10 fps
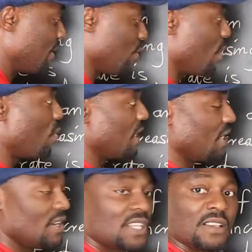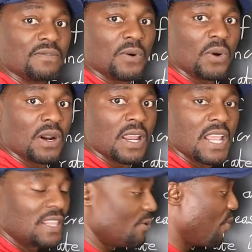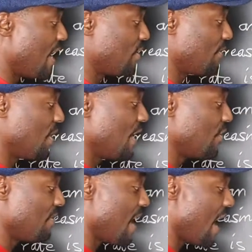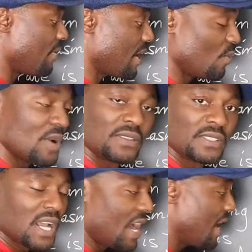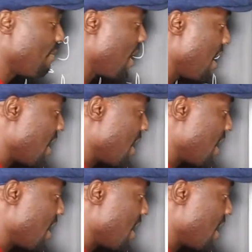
which is what we're looking for, the rate of change of area with time,